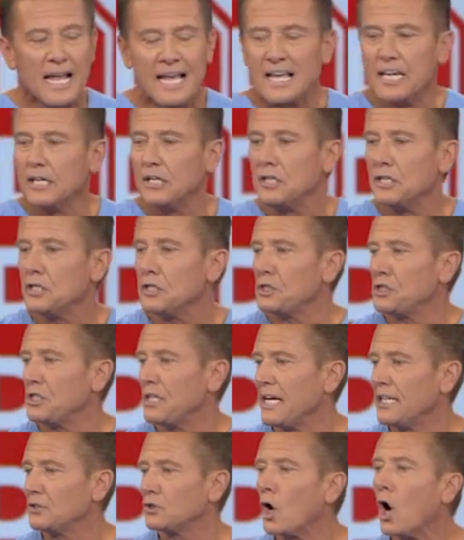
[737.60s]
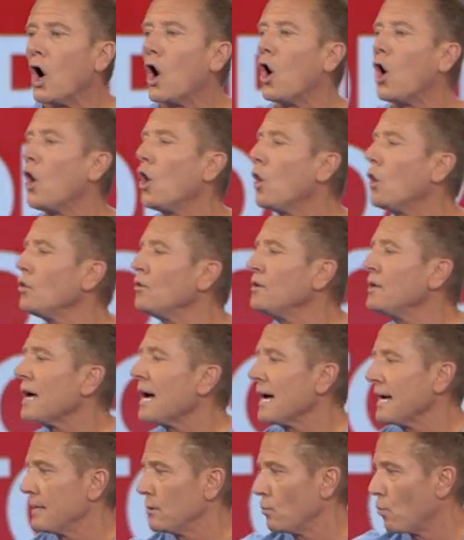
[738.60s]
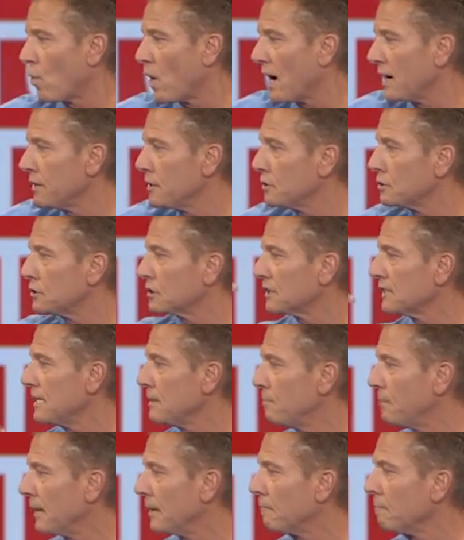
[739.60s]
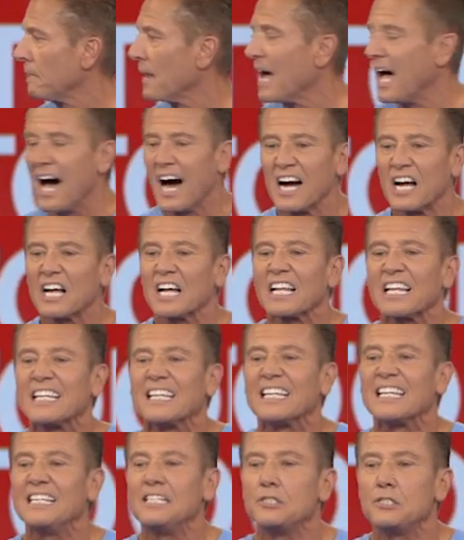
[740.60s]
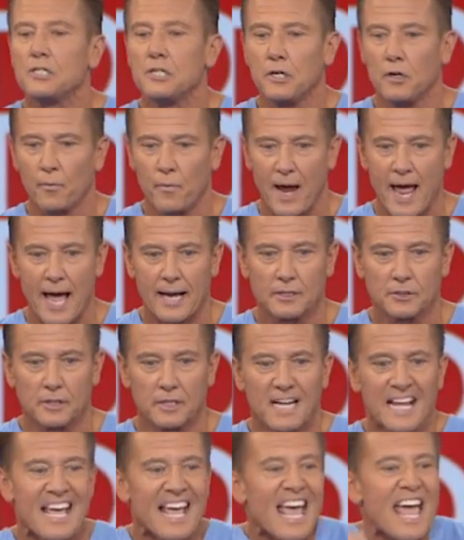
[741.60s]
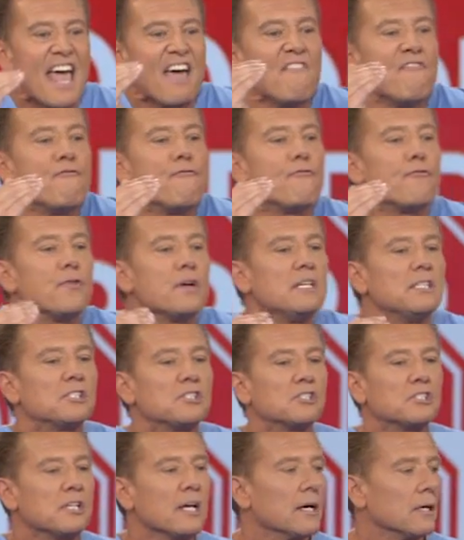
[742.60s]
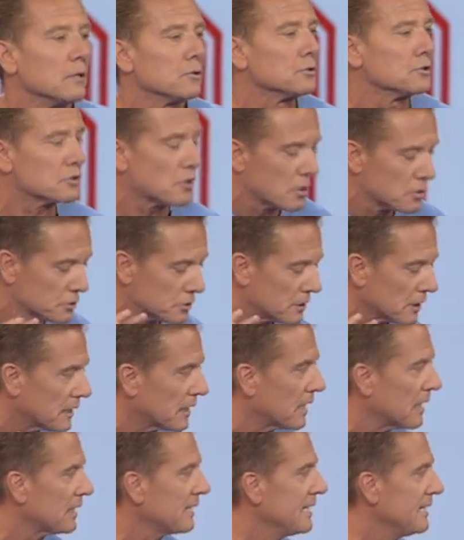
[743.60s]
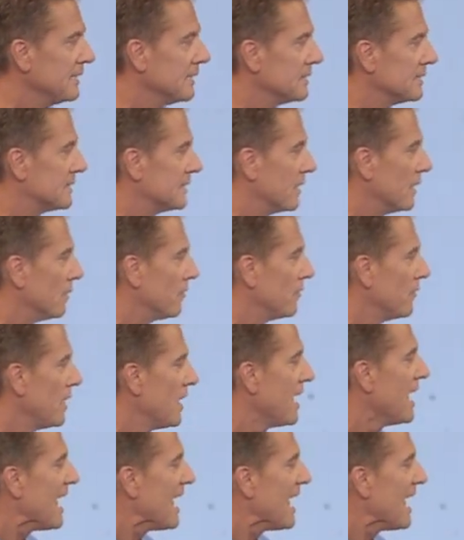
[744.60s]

it initiates all night while you're sleeping a cleansing reaction. Every cell starts to clean itself.